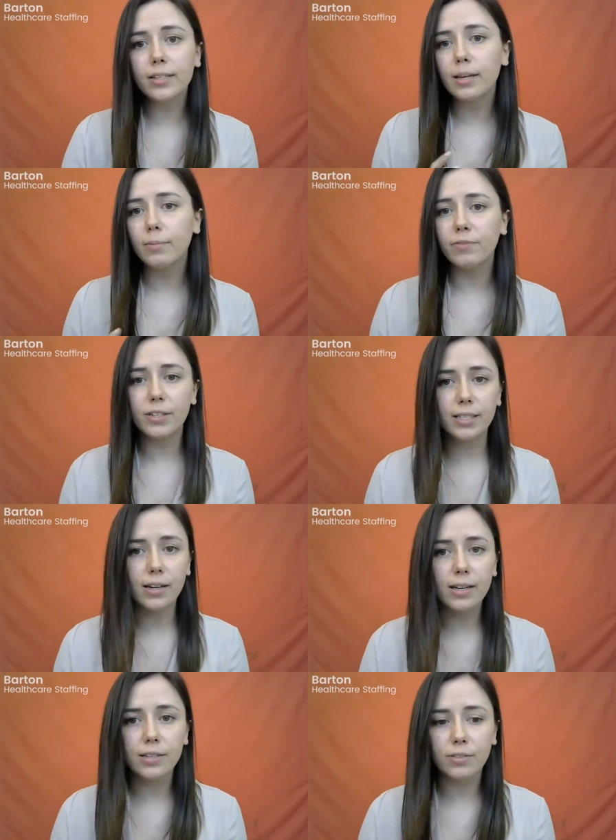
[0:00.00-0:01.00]
some
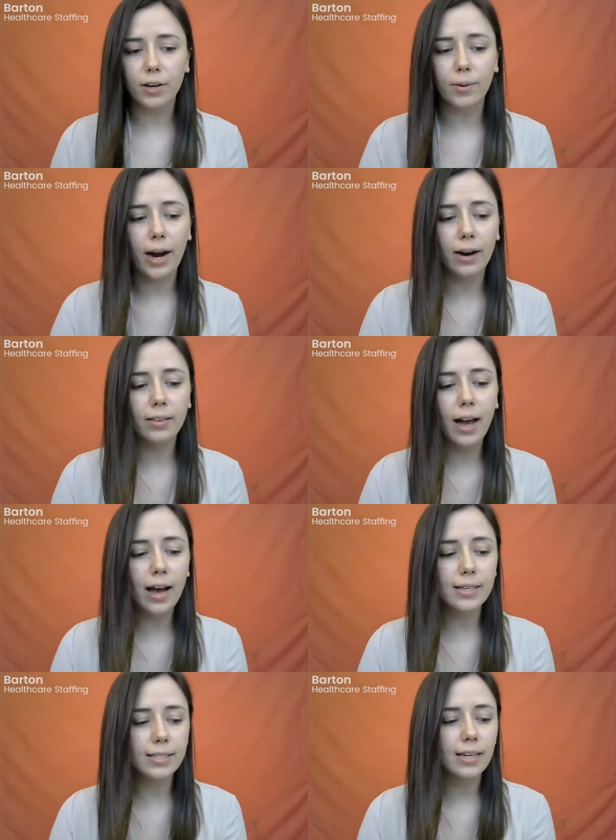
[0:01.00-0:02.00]
facilities require
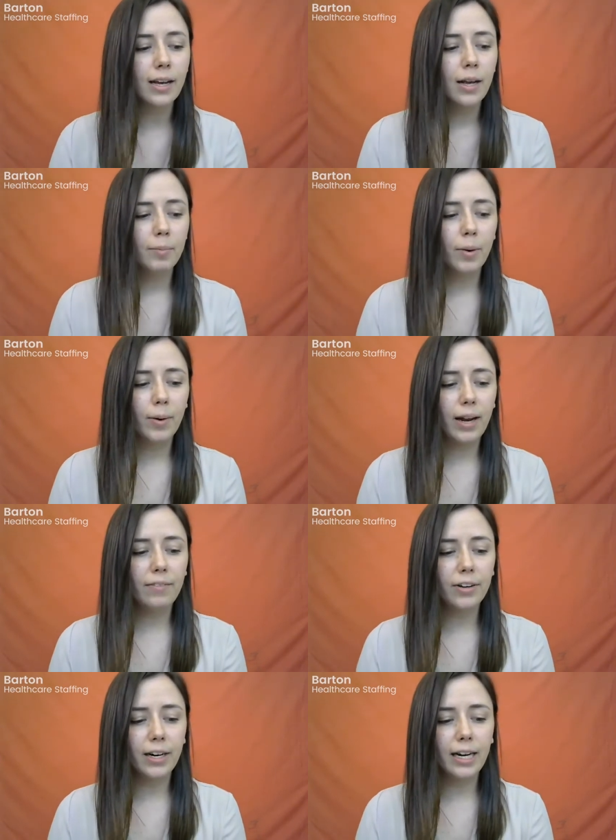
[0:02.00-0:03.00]
less, but
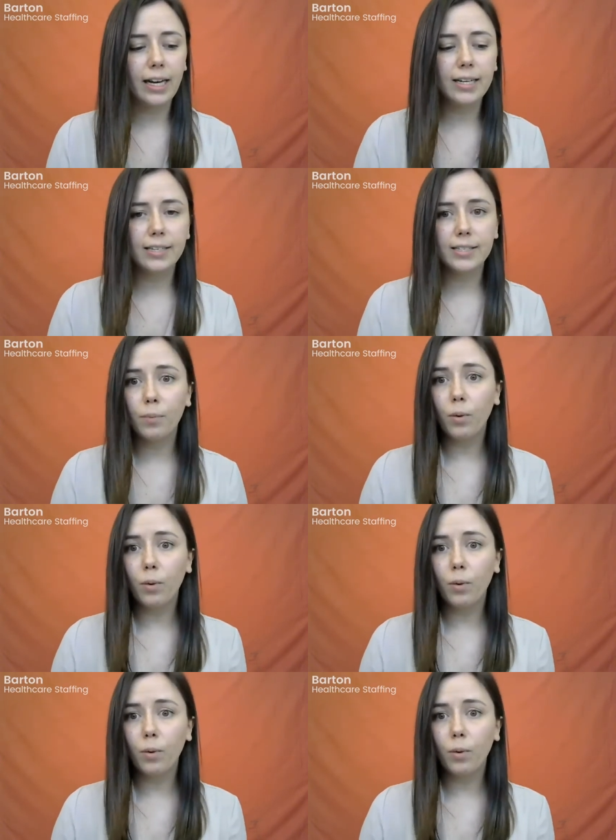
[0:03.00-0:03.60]
whatever it is,